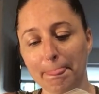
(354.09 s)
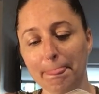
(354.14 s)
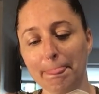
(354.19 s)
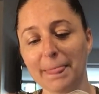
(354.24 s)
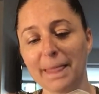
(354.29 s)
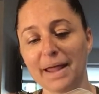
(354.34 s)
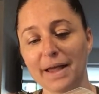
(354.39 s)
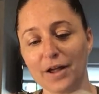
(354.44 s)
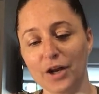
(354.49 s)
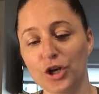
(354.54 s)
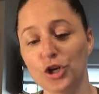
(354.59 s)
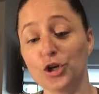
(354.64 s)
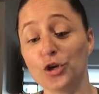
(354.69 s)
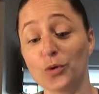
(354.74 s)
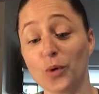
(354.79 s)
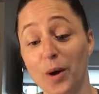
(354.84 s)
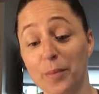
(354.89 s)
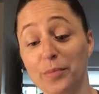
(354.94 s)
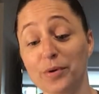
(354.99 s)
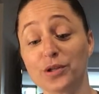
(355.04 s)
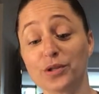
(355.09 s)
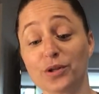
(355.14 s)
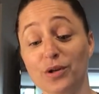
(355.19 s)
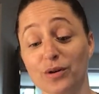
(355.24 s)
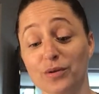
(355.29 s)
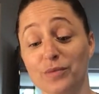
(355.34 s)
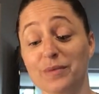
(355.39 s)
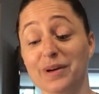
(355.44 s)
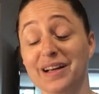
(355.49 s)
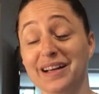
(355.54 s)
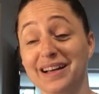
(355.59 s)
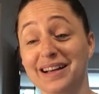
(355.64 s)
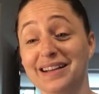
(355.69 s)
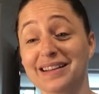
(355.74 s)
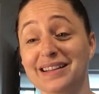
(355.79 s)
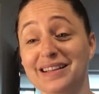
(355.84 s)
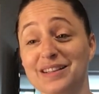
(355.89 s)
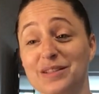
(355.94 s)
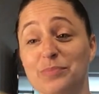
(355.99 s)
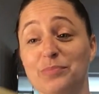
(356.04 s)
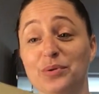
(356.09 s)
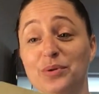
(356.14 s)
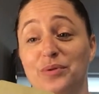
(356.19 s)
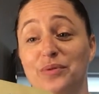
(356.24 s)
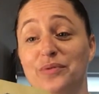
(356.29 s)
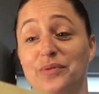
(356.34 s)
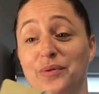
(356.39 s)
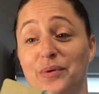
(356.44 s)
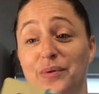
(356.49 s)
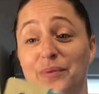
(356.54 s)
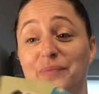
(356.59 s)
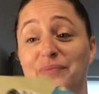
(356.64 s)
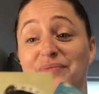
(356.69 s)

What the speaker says: Yeah, new opportunity. Oh my God, that's beautiful.